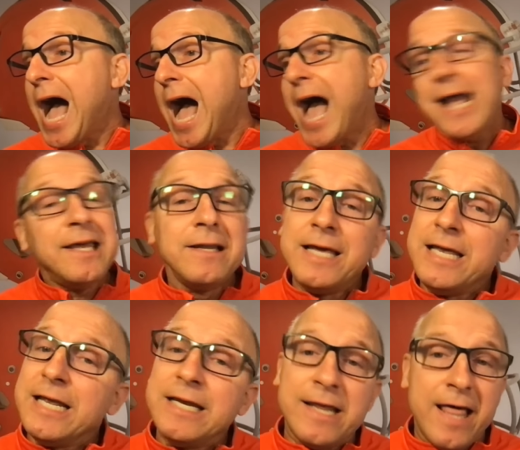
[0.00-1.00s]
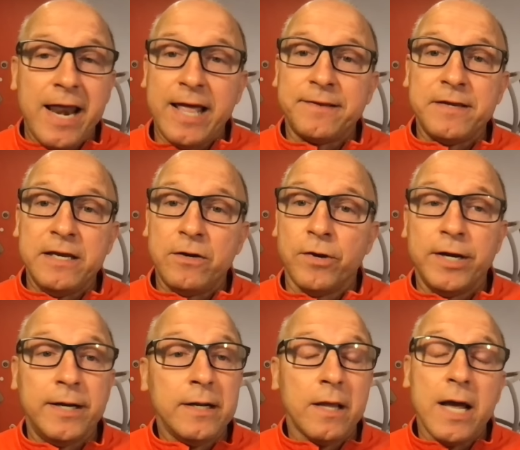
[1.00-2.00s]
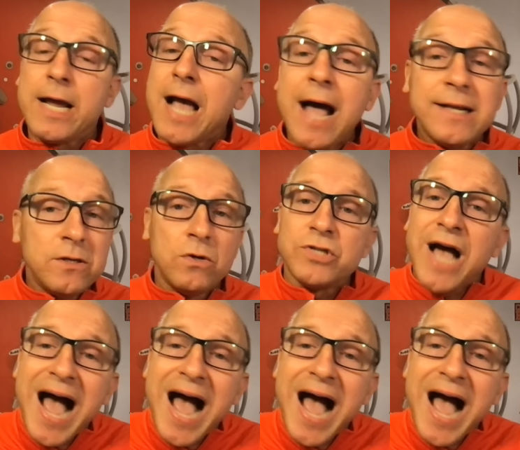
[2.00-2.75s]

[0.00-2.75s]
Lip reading: I can lean into that, Anthony Green. Like I told you,